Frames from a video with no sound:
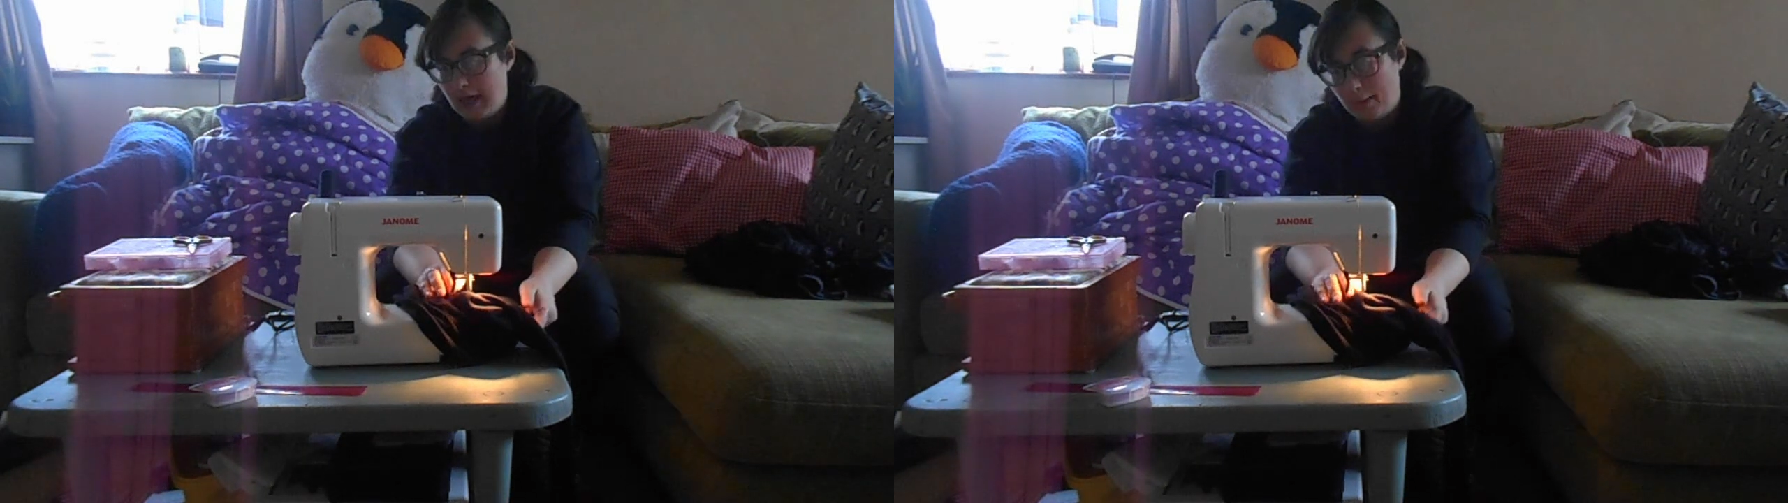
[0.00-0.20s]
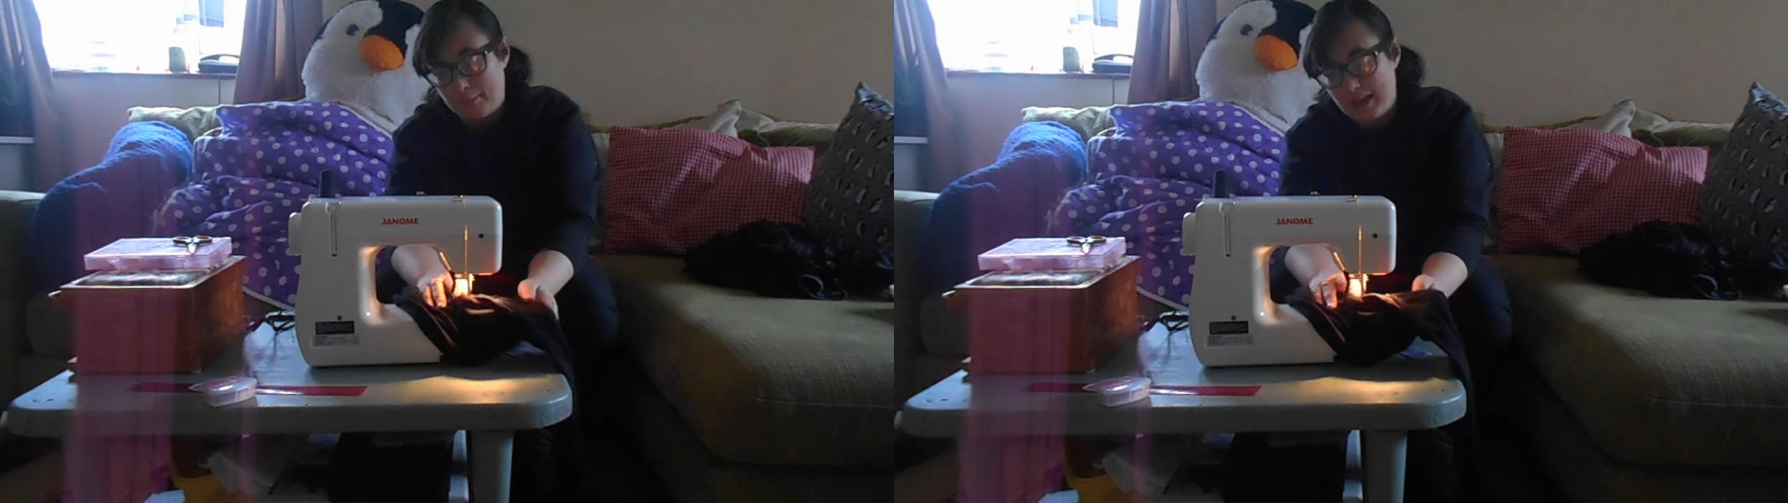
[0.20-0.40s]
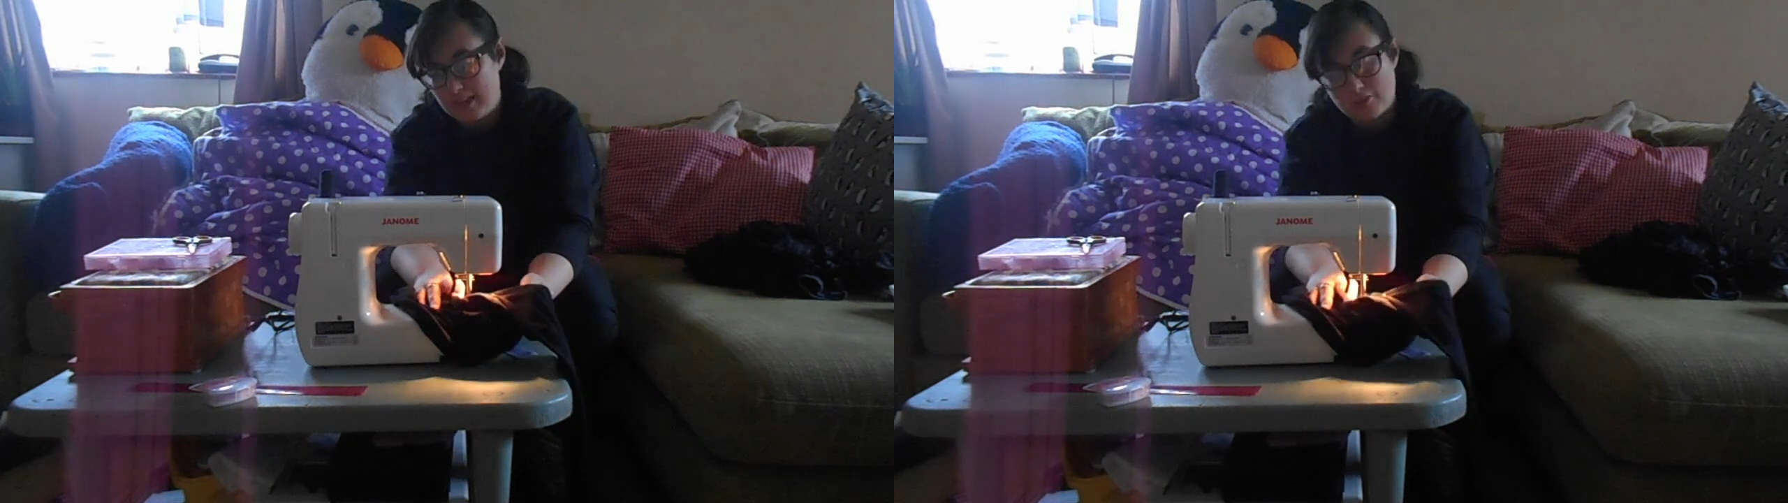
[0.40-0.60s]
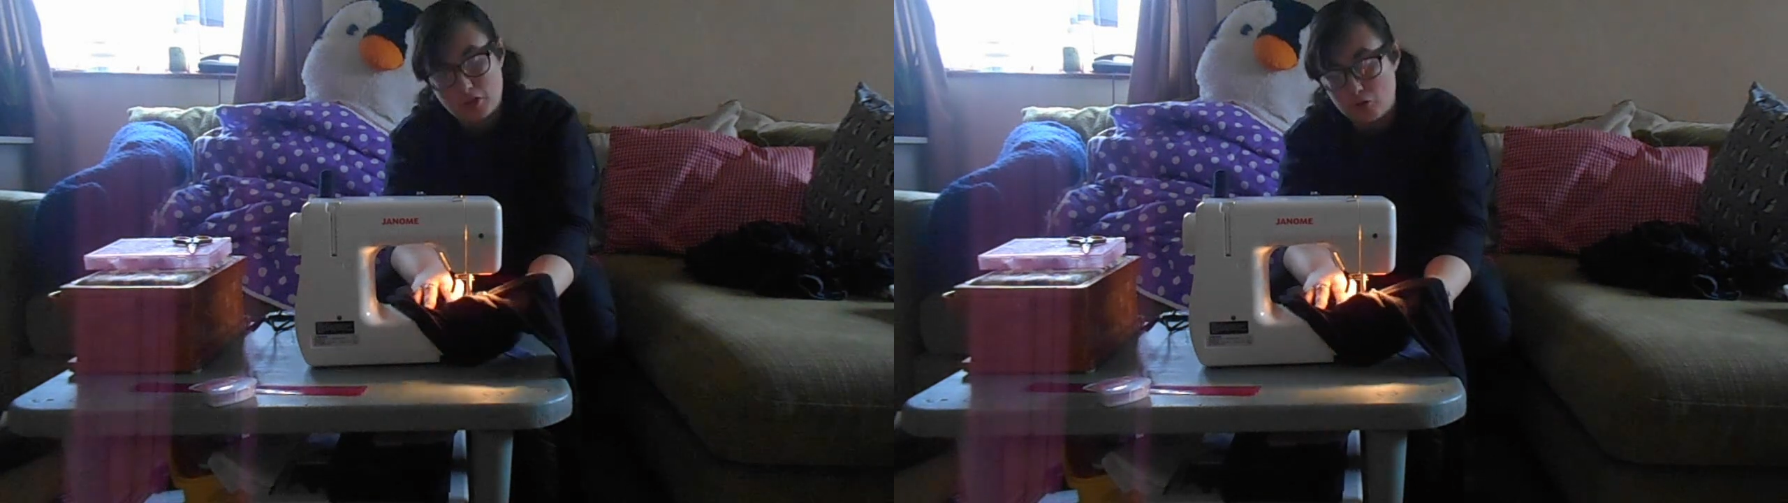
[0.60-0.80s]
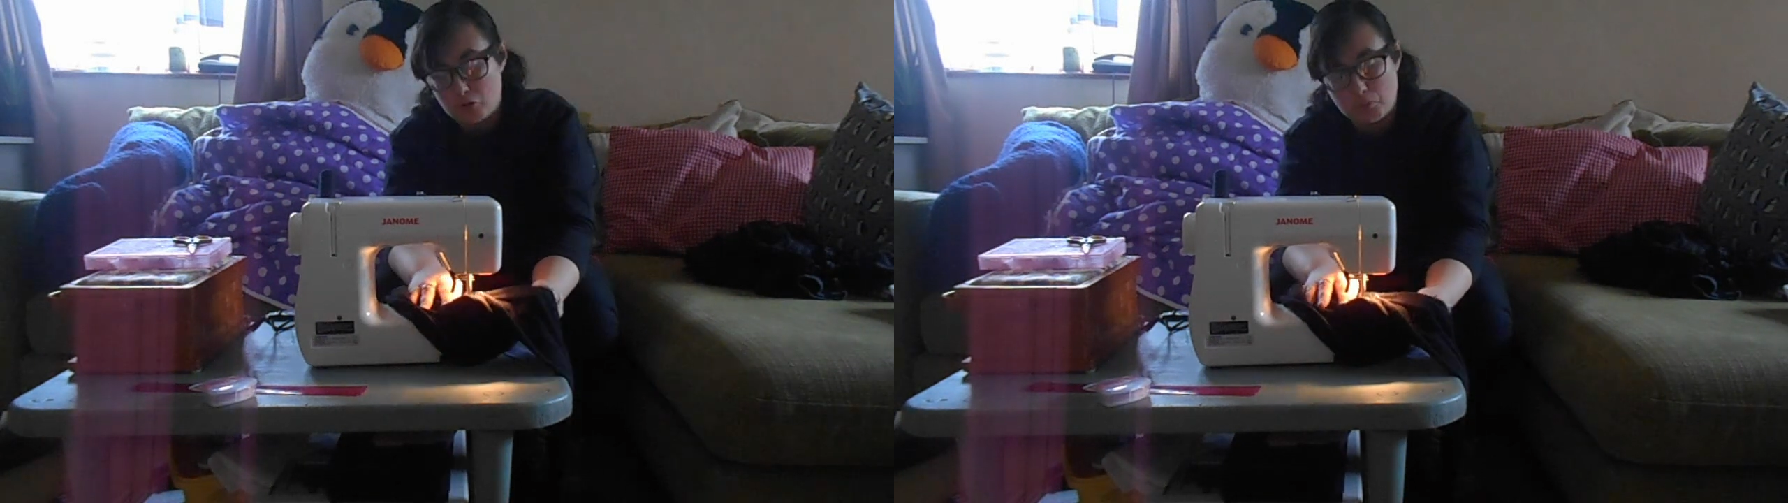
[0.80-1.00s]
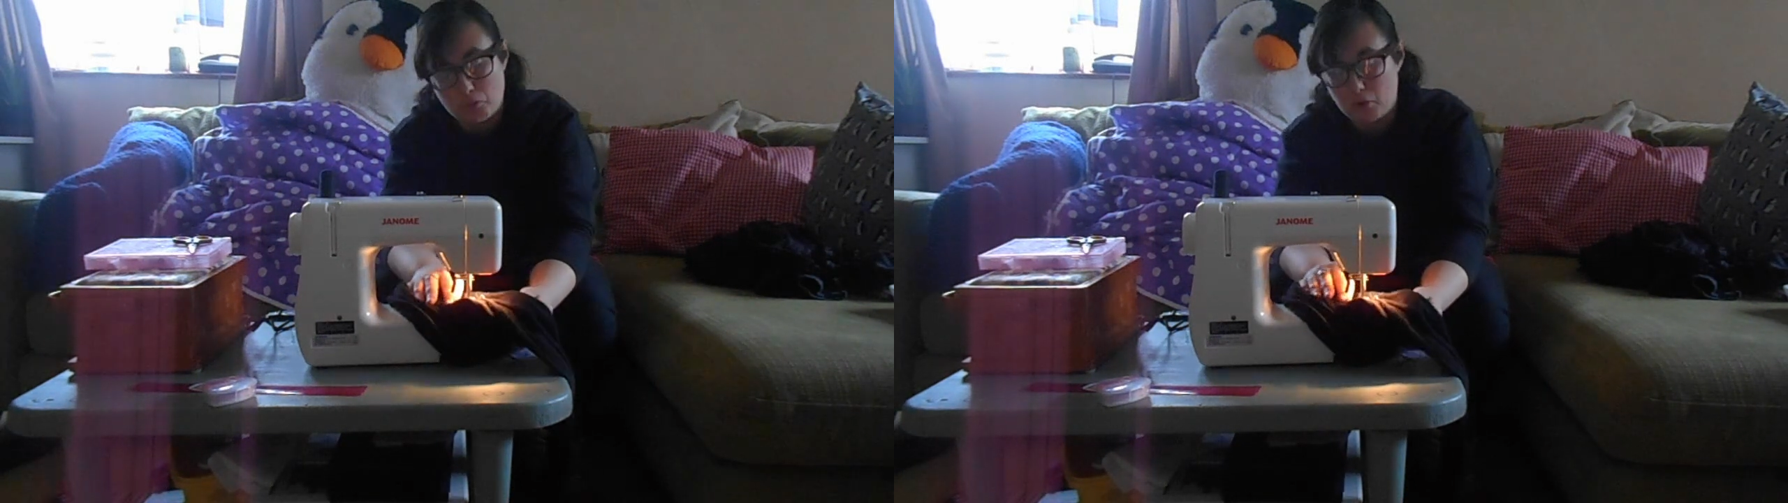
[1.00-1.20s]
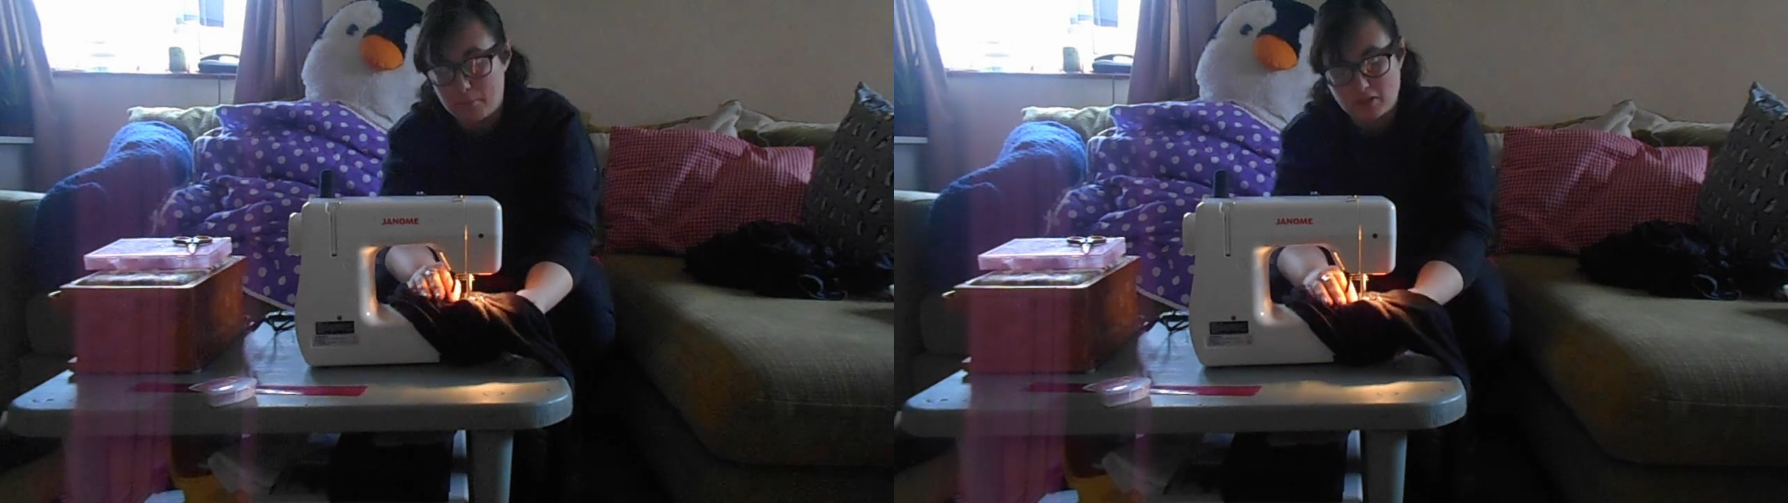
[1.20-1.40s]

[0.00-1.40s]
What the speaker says: Might even go number 1